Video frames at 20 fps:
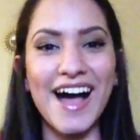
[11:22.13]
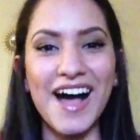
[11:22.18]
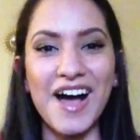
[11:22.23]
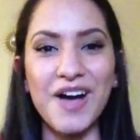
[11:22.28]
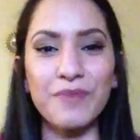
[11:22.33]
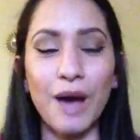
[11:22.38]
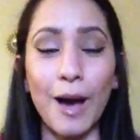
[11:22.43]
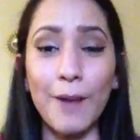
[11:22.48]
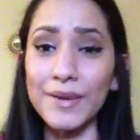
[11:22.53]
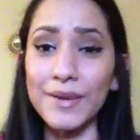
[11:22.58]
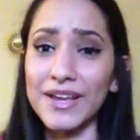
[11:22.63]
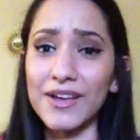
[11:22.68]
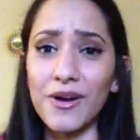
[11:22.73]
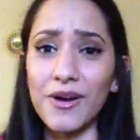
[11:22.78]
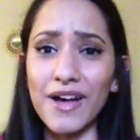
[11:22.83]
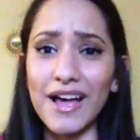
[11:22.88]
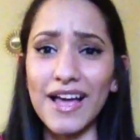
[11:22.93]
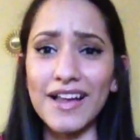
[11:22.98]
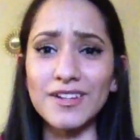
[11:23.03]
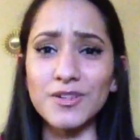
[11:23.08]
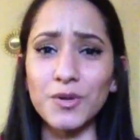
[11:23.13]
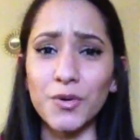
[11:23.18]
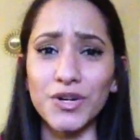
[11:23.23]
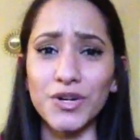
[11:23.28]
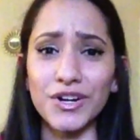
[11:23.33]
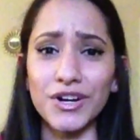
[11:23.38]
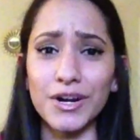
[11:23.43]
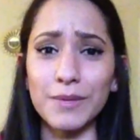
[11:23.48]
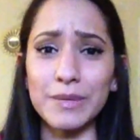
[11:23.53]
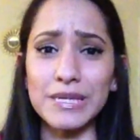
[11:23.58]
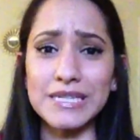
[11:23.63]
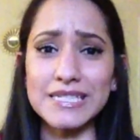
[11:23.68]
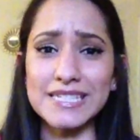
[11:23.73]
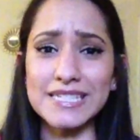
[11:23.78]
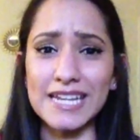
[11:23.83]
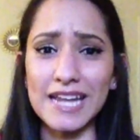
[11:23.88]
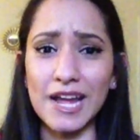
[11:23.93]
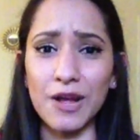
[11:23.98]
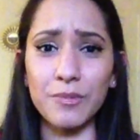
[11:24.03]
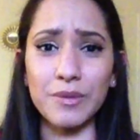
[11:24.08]
I'm gonna go ahead and order a
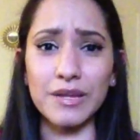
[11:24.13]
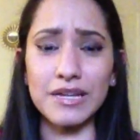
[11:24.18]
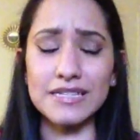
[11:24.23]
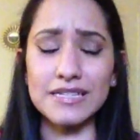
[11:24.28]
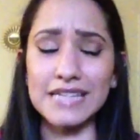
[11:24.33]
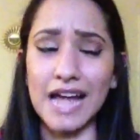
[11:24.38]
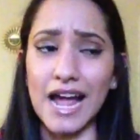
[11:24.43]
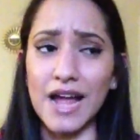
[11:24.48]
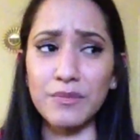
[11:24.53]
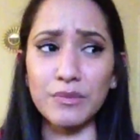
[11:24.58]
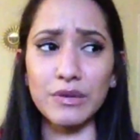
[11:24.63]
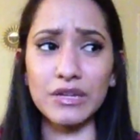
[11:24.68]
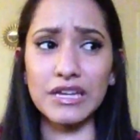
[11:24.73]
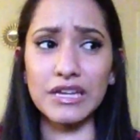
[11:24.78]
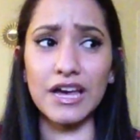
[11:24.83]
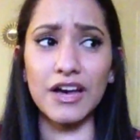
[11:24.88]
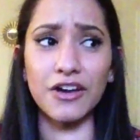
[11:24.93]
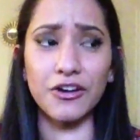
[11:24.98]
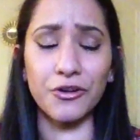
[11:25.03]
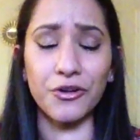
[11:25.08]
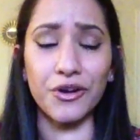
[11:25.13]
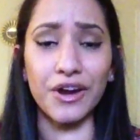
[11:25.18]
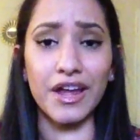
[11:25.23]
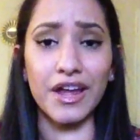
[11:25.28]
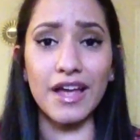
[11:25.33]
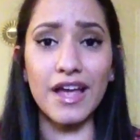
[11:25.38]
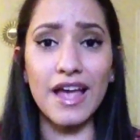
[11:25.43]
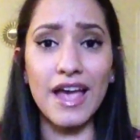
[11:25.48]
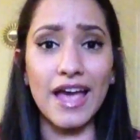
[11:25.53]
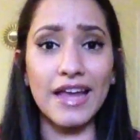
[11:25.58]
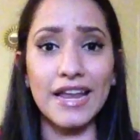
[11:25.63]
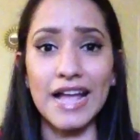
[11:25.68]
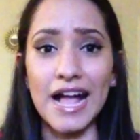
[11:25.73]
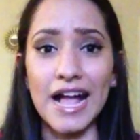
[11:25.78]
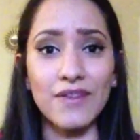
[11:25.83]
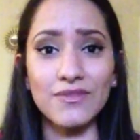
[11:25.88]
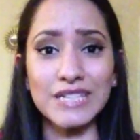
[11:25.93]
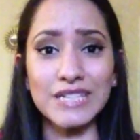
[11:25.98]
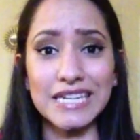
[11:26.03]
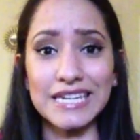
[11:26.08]
pizza now because I'm really hungry and I
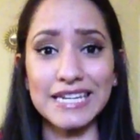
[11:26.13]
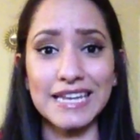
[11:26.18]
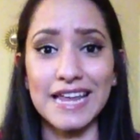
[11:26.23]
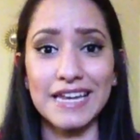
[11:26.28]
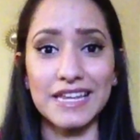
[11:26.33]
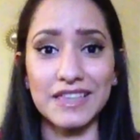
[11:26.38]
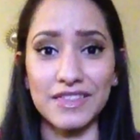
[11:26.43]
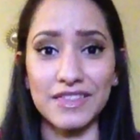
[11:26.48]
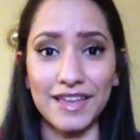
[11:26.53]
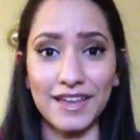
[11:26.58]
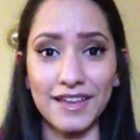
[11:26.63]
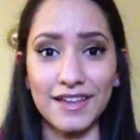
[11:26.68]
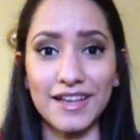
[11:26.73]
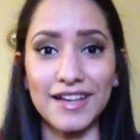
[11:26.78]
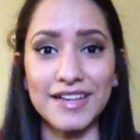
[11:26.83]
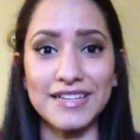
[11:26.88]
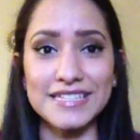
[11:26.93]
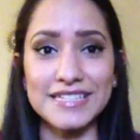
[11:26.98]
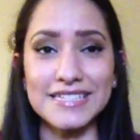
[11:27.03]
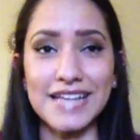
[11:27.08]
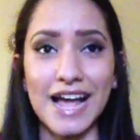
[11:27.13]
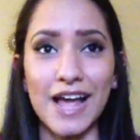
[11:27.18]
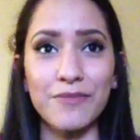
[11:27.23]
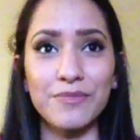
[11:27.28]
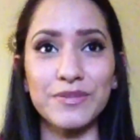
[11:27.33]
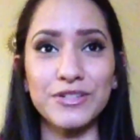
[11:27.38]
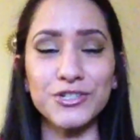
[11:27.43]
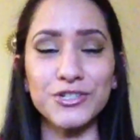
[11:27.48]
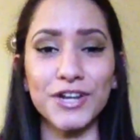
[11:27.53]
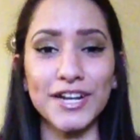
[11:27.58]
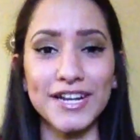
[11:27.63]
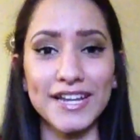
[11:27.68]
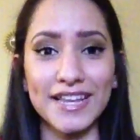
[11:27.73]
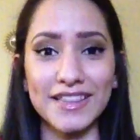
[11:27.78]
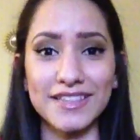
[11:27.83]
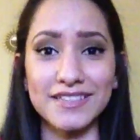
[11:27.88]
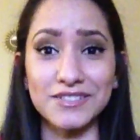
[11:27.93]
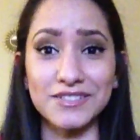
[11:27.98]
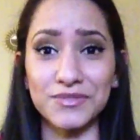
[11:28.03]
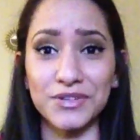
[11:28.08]
haven't eaten anything because I've been trying to
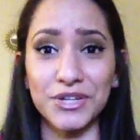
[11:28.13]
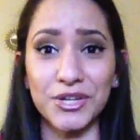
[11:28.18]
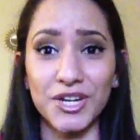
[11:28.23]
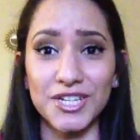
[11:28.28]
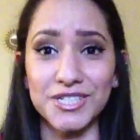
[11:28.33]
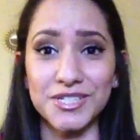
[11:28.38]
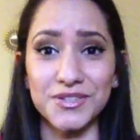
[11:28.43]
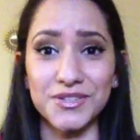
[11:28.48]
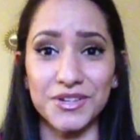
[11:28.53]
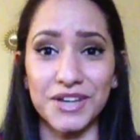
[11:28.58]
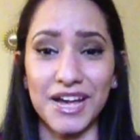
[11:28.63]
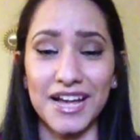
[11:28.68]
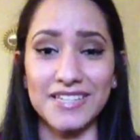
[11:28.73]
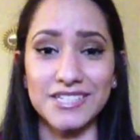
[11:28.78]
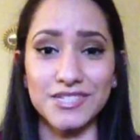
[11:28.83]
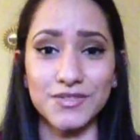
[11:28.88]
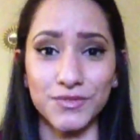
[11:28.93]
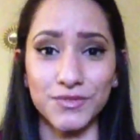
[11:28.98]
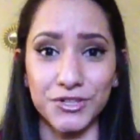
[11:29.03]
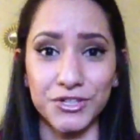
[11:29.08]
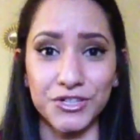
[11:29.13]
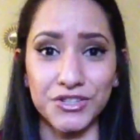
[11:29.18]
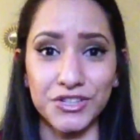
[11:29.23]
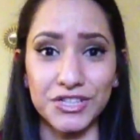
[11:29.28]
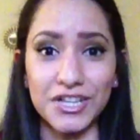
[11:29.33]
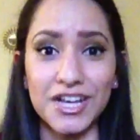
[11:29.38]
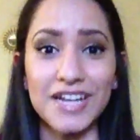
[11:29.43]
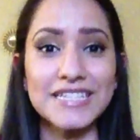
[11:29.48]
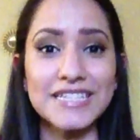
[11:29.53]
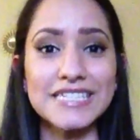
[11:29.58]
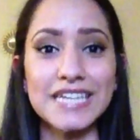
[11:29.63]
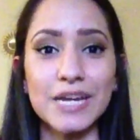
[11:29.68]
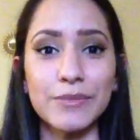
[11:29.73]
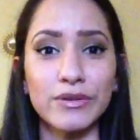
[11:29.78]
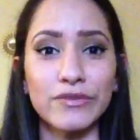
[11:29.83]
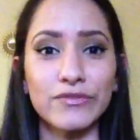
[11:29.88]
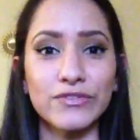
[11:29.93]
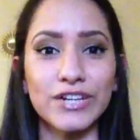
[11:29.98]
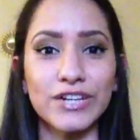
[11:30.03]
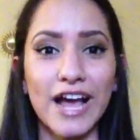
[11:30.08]
get this video out to you guys for the longest time
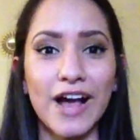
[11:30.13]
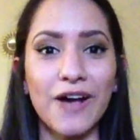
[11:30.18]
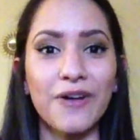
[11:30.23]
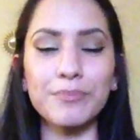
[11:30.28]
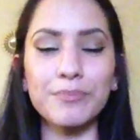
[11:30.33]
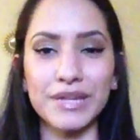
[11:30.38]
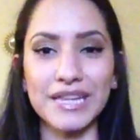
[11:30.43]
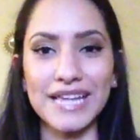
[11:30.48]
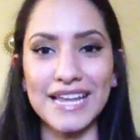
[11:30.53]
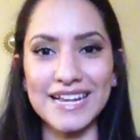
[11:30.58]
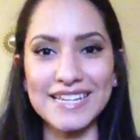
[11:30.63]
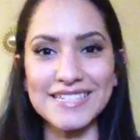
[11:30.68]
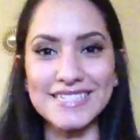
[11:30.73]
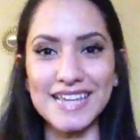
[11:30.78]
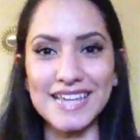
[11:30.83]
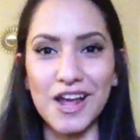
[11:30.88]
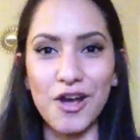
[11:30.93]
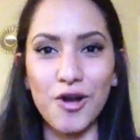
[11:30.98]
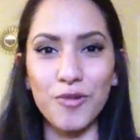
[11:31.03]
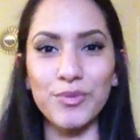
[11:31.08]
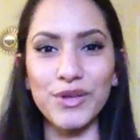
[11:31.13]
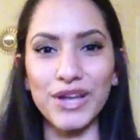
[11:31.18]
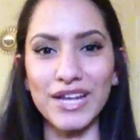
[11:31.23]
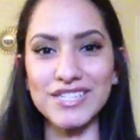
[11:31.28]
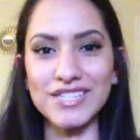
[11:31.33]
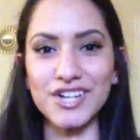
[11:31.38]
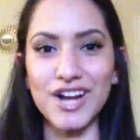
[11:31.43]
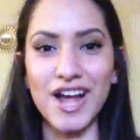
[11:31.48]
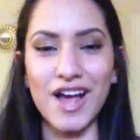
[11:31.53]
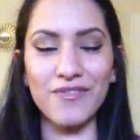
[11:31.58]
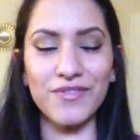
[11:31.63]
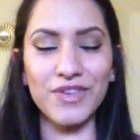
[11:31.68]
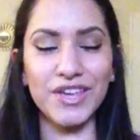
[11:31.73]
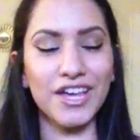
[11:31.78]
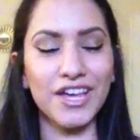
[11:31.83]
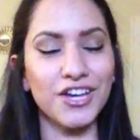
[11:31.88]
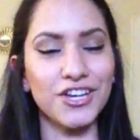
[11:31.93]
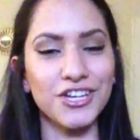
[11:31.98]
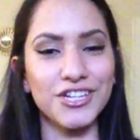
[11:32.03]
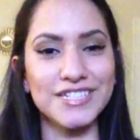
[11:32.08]
ever now. But like I said, I hope you guys are
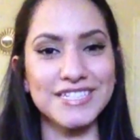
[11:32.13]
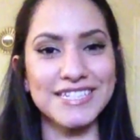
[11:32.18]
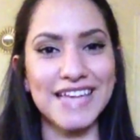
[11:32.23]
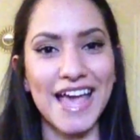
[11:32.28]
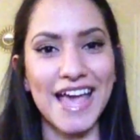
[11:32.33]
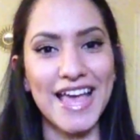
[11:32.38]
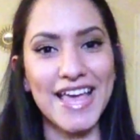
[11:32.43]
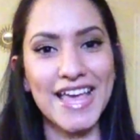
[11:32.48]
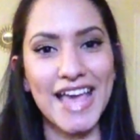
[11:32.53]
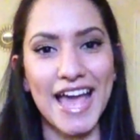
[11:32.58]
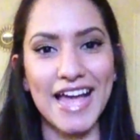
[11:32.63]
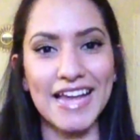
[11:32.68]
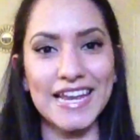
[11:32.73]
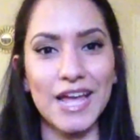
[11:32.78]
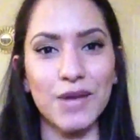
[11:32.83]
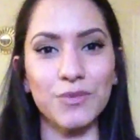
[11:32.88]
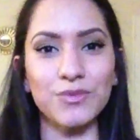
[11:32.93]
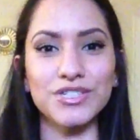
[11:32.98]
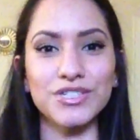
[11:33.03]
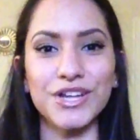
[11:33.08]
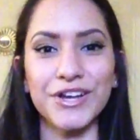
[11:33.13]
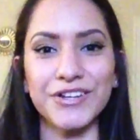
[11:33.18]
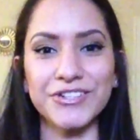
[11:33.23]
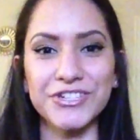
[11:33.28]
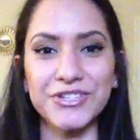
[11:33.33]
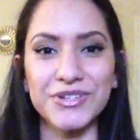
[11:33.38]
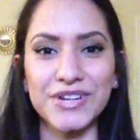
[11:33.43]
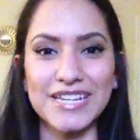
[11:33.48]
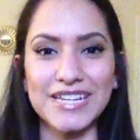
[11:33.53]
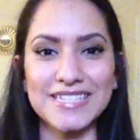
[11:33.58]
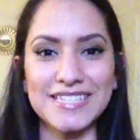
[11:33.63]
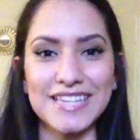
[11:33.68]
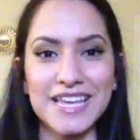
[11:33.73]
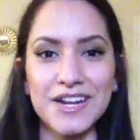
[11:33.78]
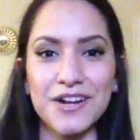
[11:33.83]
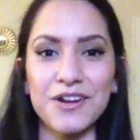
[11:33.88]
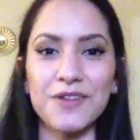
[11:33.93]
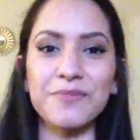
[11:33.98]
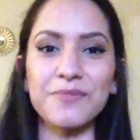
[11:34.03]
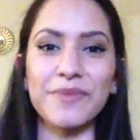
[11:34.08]
having a good day, and I will talk to you guys
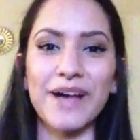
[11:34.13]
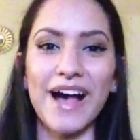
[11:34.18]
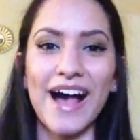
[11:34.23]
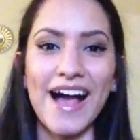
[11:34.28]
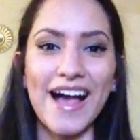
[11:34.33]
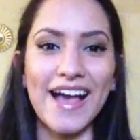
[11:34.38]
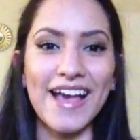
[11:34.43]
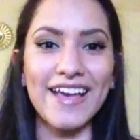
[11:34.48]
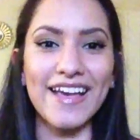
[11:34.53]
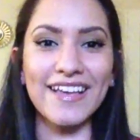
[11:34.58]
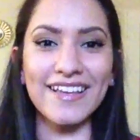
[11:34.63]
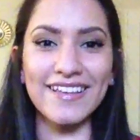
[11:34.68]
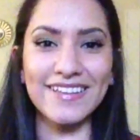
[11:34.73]
later. Bye!